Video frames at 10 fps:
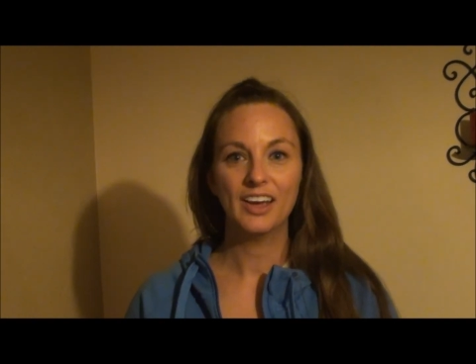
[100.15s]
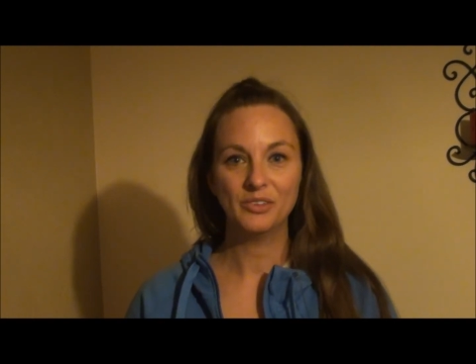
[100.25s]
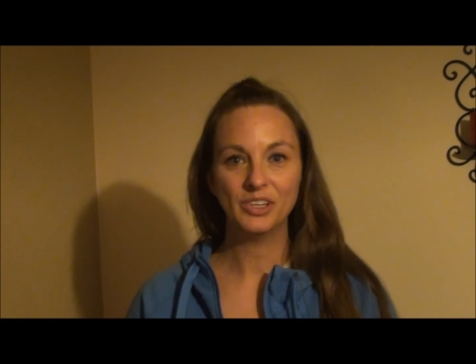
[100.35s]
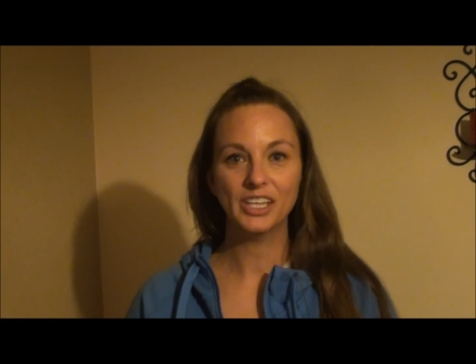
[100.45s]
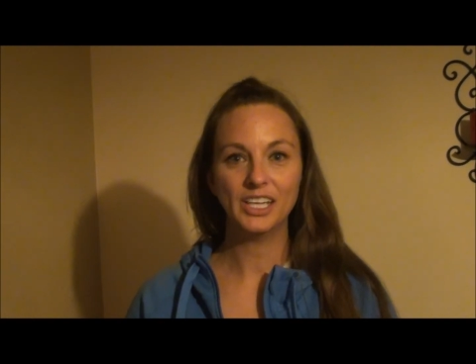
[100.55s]
I
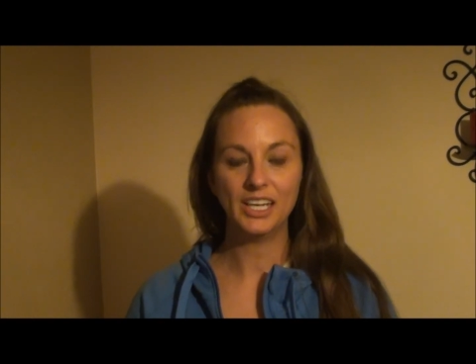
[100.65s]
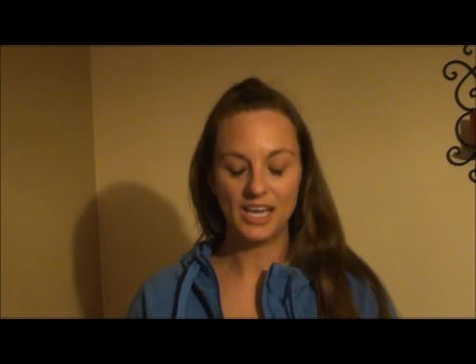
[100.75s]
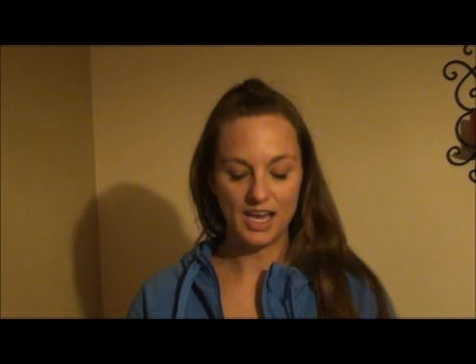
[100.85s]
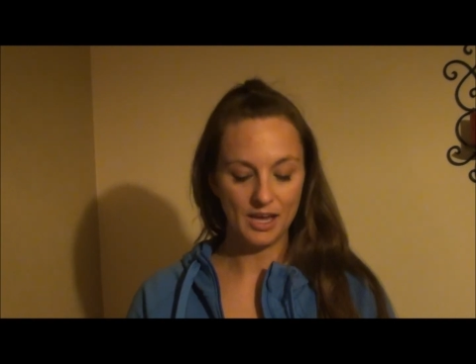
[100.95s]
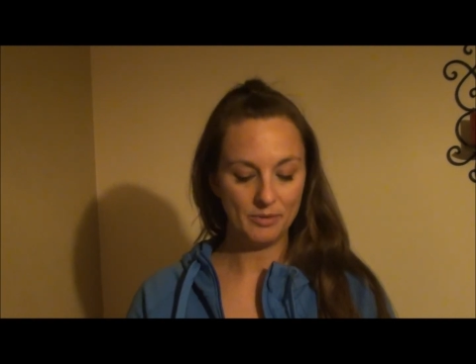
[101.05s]

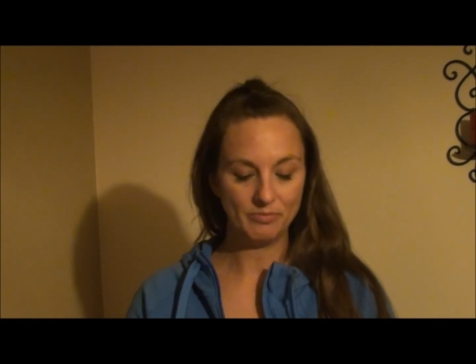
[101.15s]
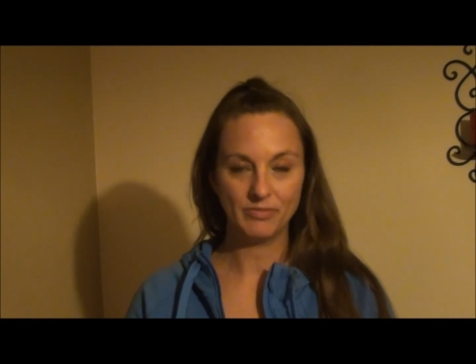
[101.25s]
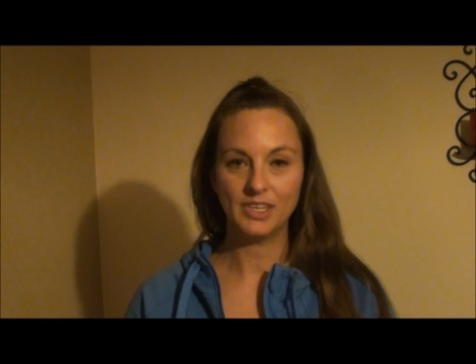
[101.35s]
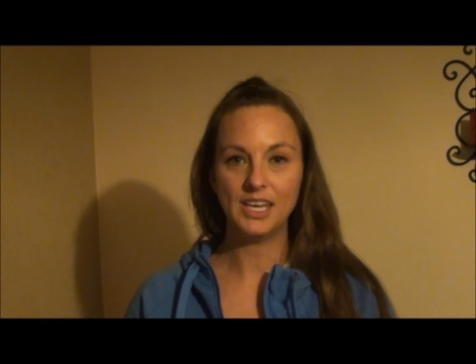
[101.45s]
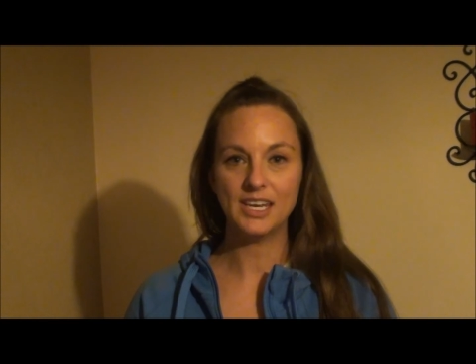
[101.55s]
really um,
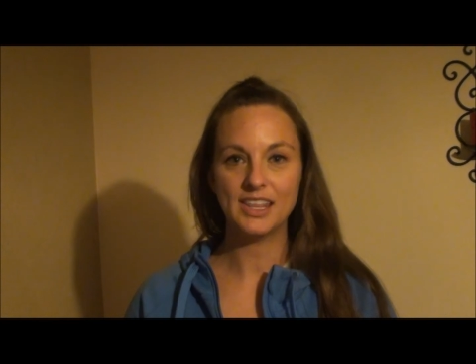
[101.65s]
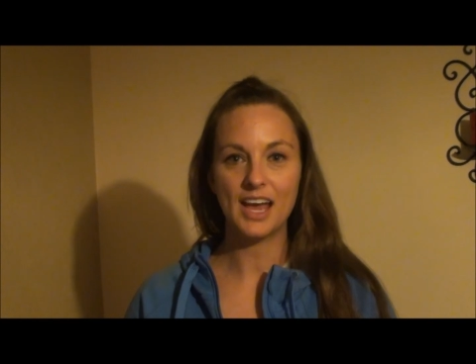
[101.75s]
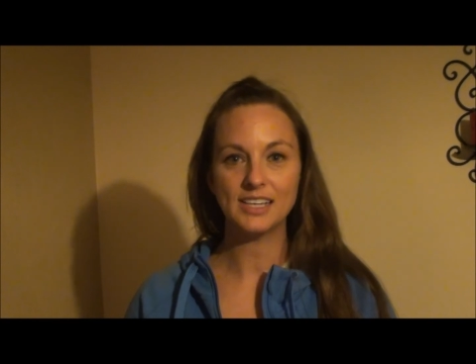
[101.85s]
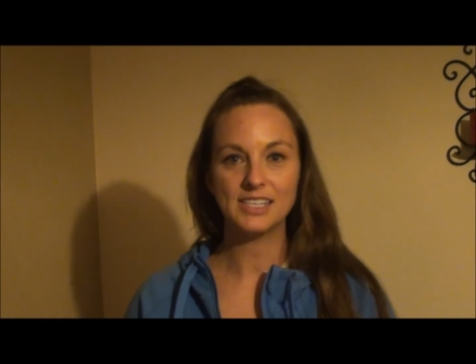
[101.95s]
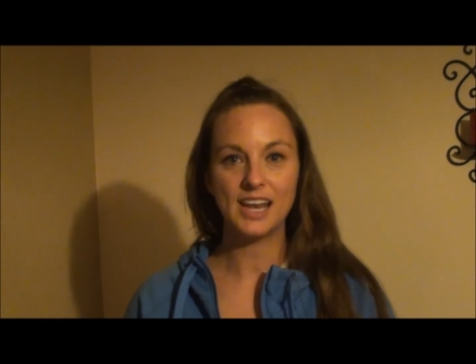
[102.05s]
needed
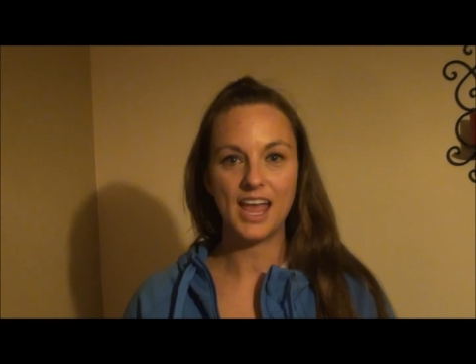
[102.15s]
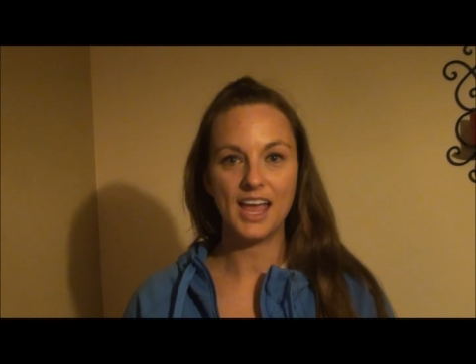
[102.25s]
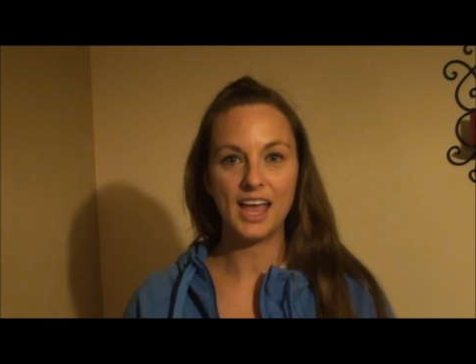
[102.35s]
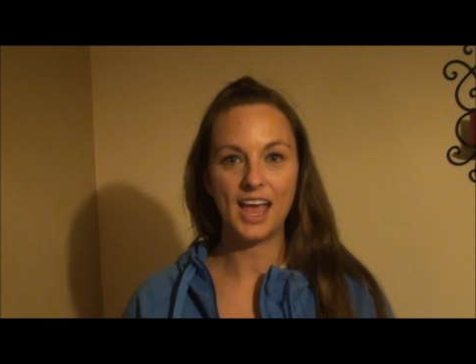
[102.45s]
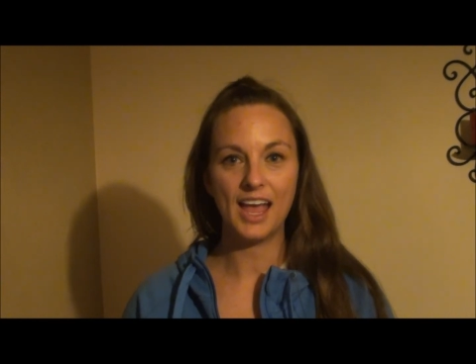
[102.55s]
that
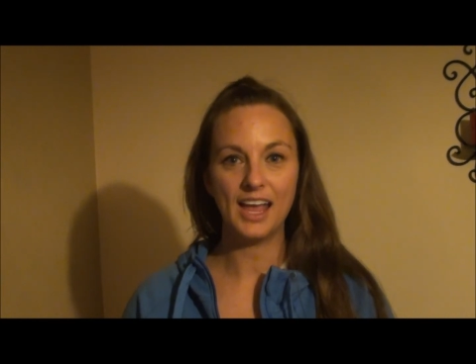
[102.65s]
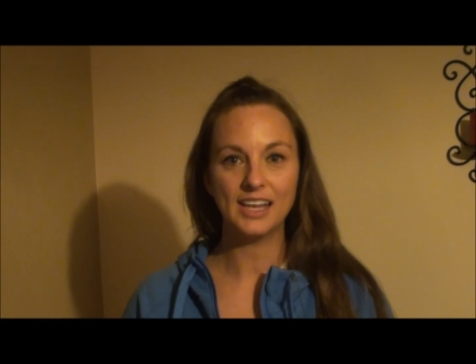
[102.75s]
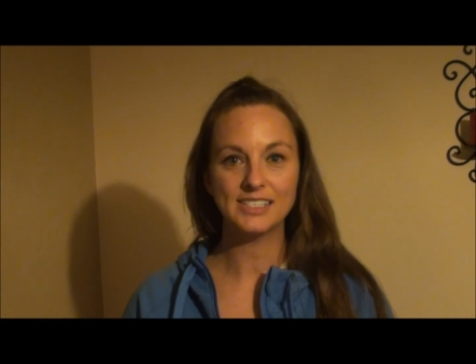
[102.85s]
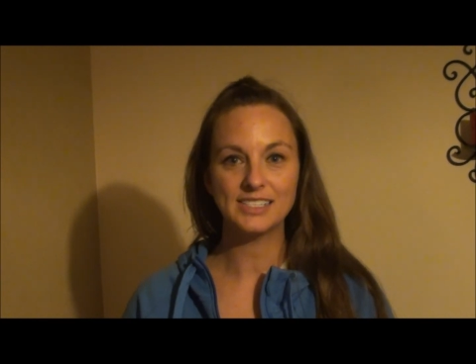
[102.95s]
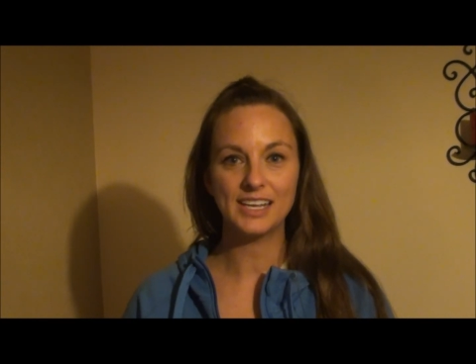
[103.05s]
today
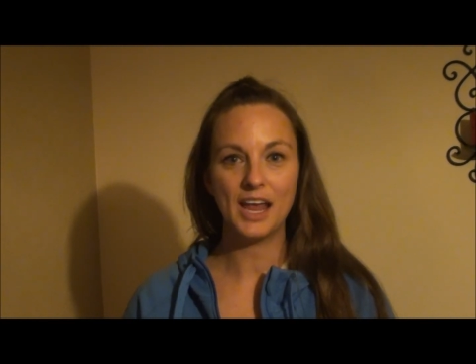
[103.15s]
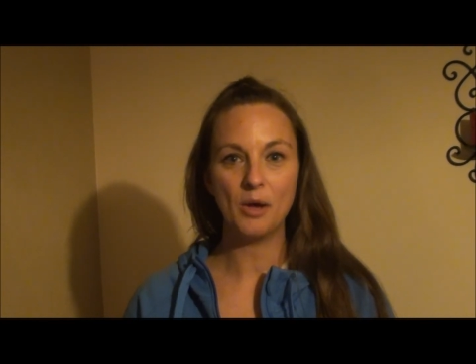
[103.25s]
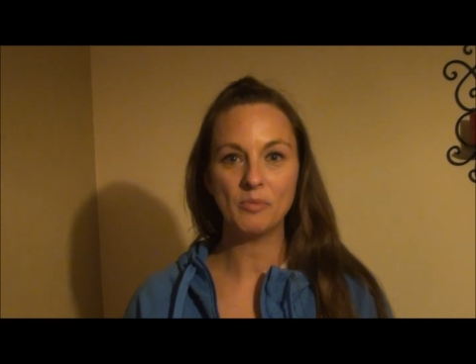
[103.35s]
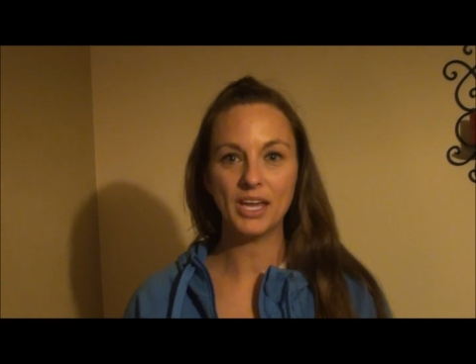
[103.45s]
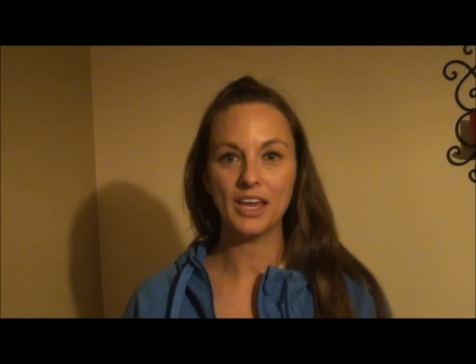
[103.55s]
and it
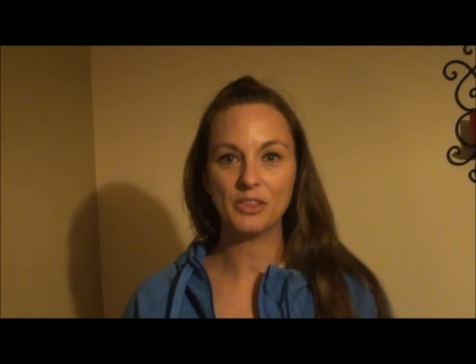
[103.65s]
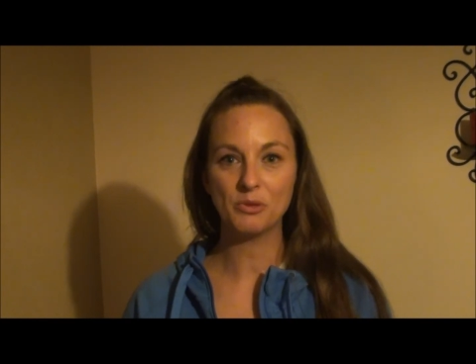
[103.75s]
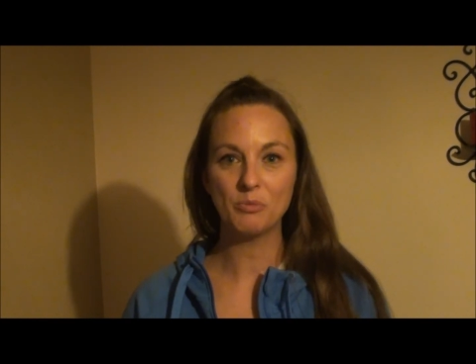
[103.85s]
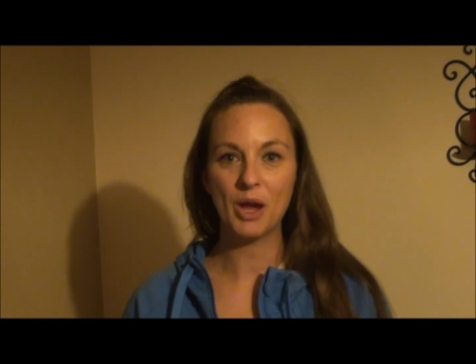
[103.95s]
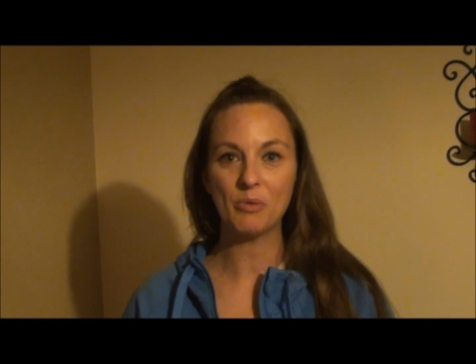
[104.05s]
helped me get
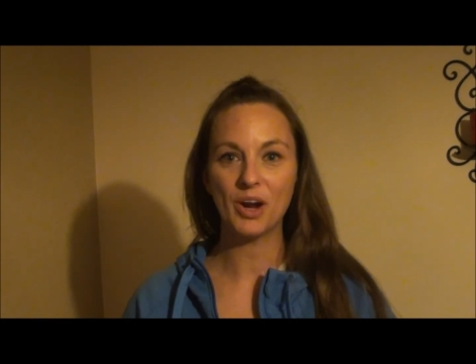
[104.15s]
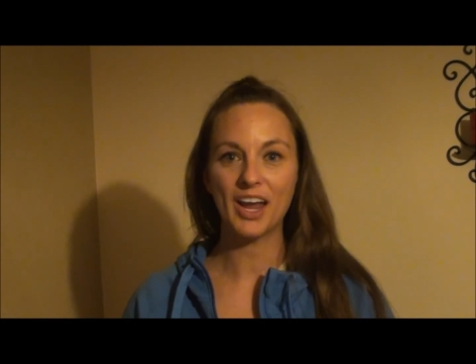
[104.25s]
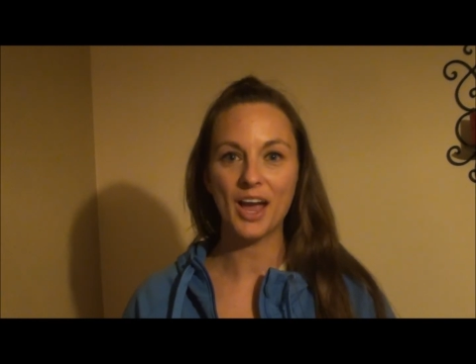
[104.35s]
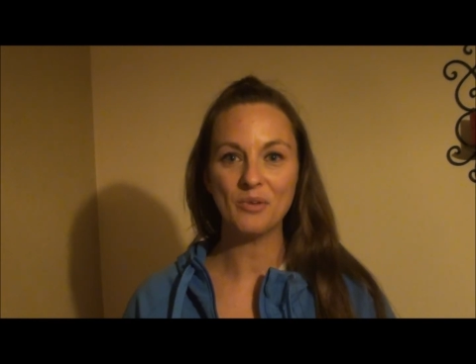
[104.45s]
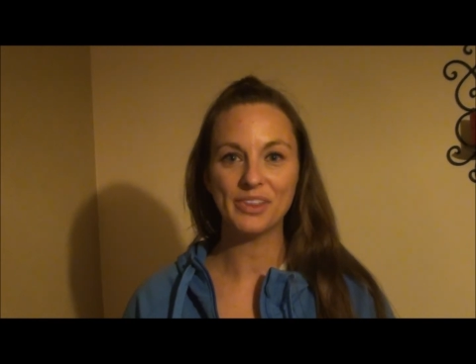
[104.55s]
through my
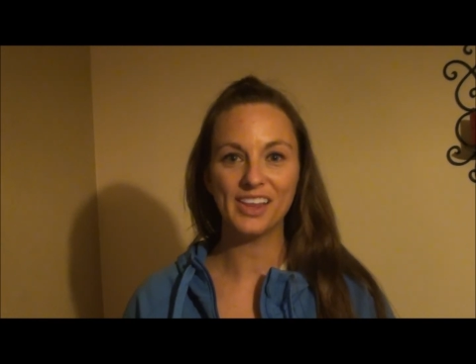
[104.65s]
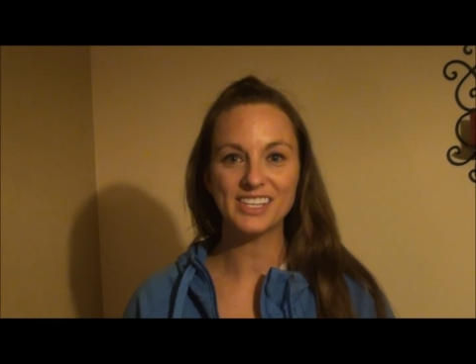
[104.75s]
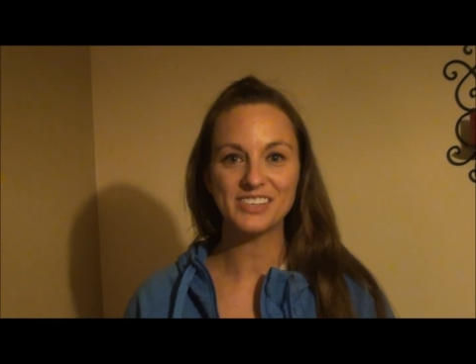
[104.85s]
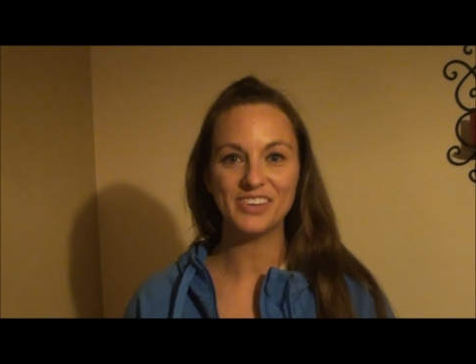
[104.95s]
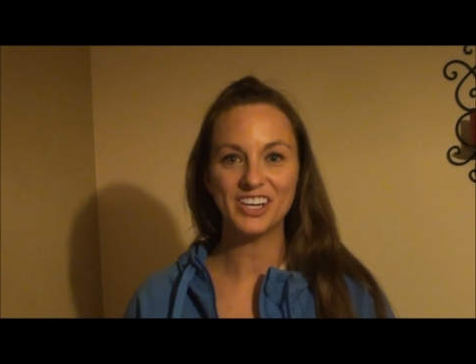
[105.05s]
workout with
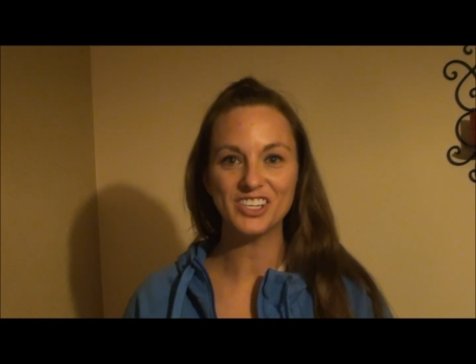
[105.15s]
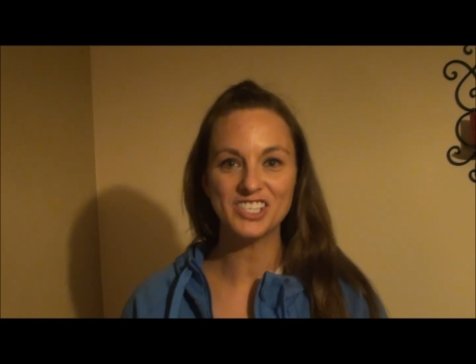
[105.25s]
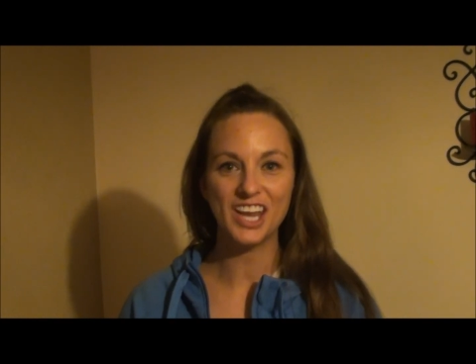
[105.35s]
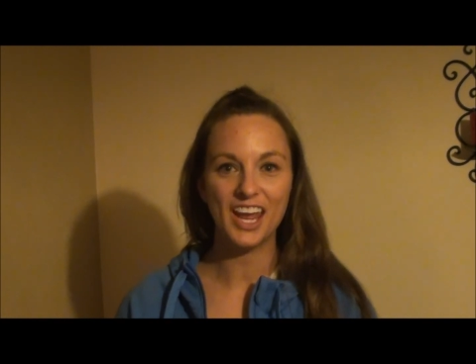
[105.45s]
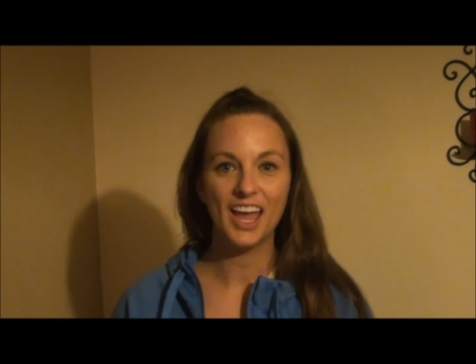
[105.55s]
lots of
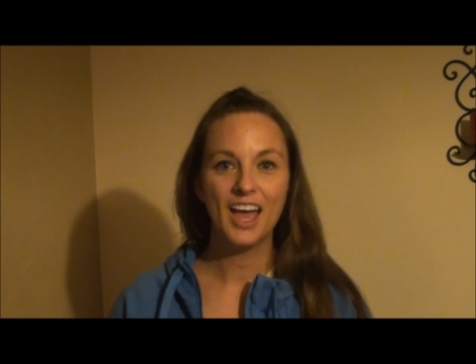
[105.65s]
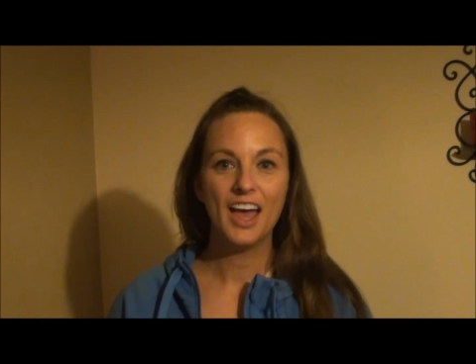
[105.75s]
energy.